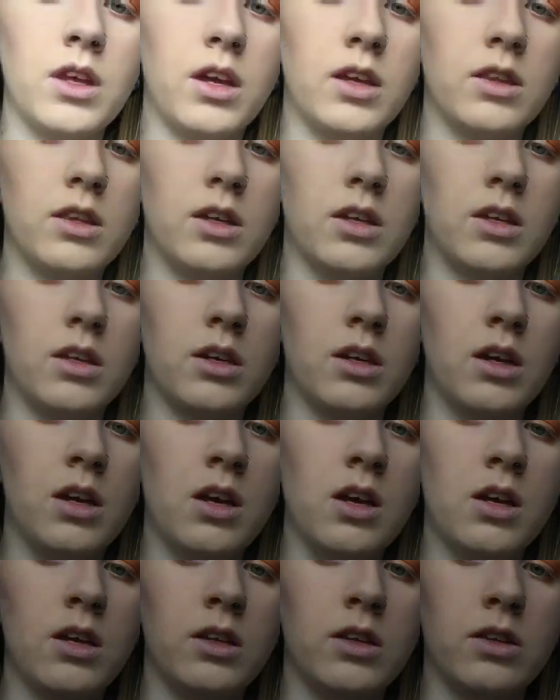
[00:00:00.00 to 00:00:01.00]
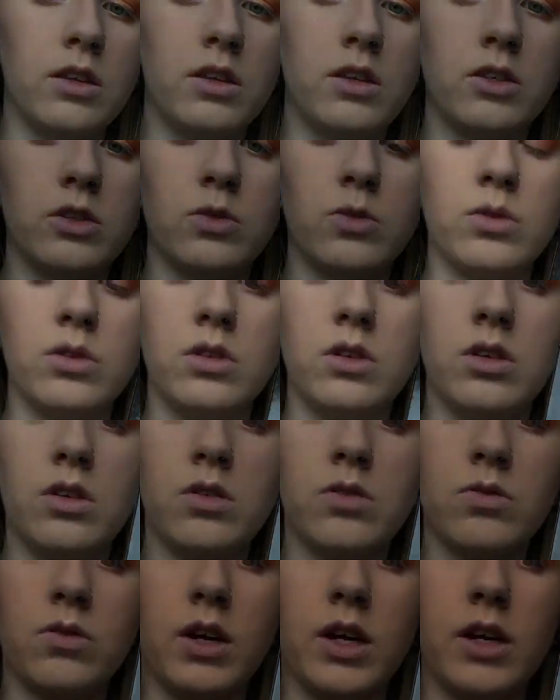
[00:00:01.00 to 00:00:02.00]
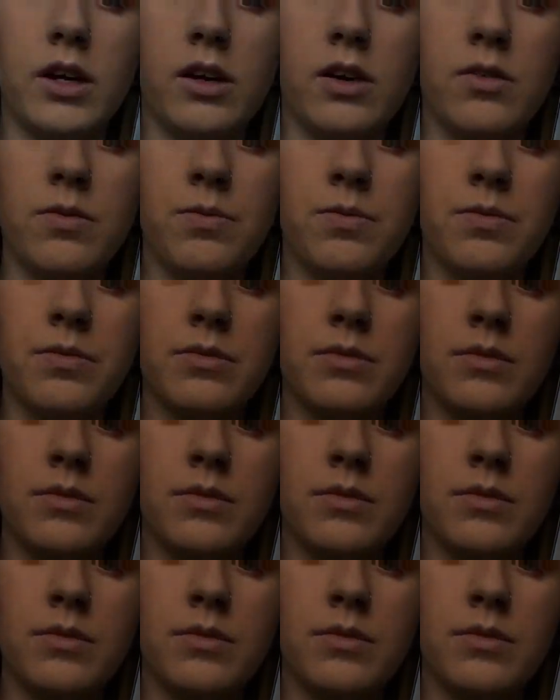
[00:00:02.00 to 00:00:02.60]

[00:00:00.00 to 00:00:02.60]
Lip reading: and then this one right here.